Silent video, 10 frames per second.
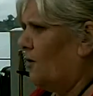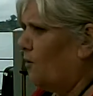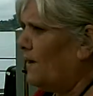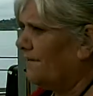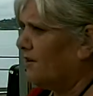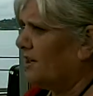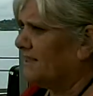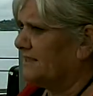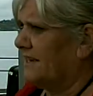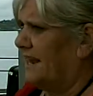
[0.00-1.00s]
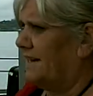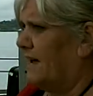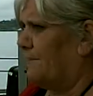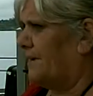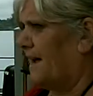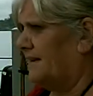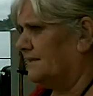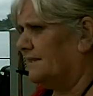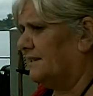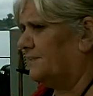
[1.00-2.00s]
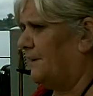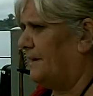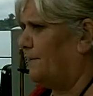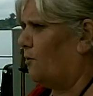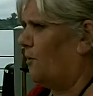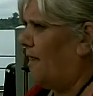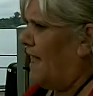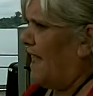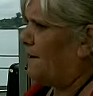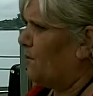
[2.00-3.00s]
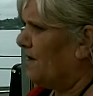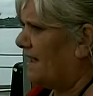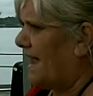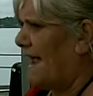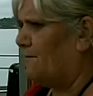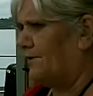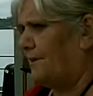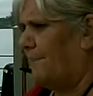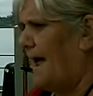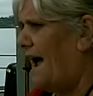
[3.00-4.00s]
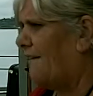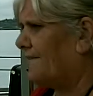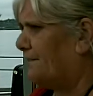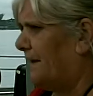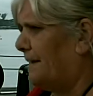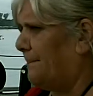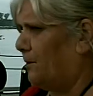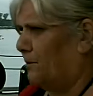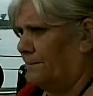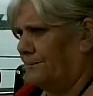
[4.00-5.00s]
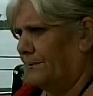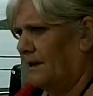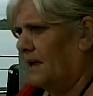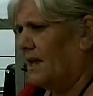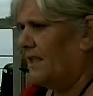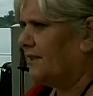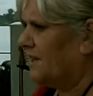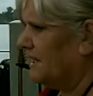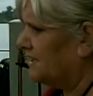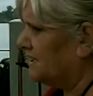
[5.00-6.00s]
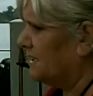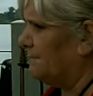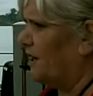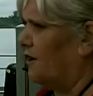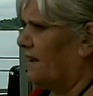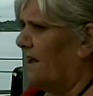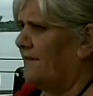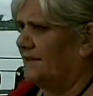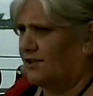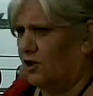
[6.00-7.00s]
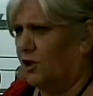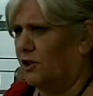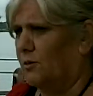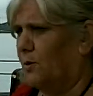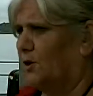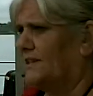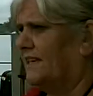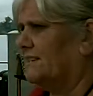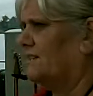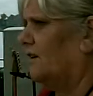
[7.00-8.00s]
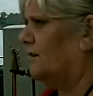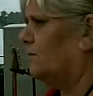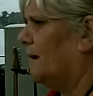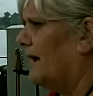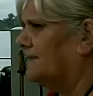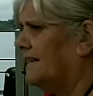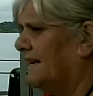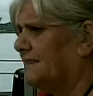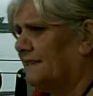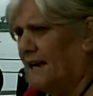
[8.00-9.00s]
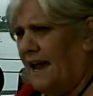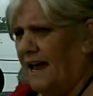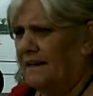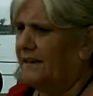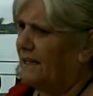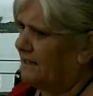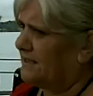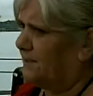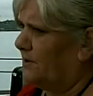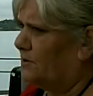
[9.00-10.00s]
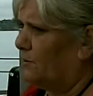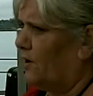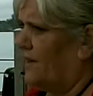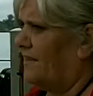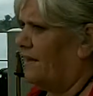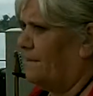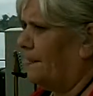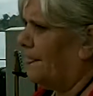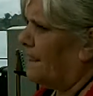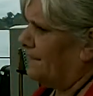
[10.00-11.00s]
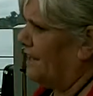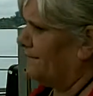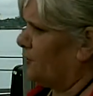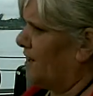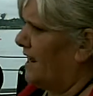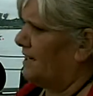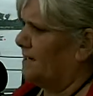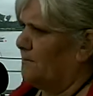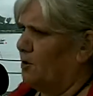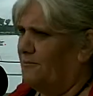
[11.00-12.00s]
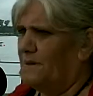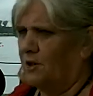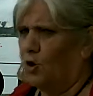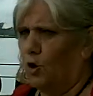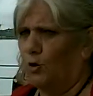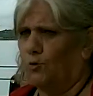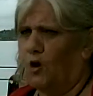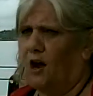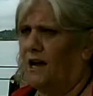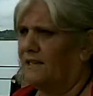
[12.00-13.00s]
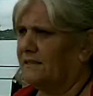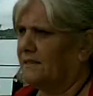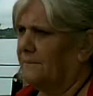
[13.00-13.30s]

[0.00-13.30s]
We've got to stand up against these people, and we can with the power of the people. The kids in America, there's two little boys, Exolotl Martez and his little brother. They've created a movement called Rise.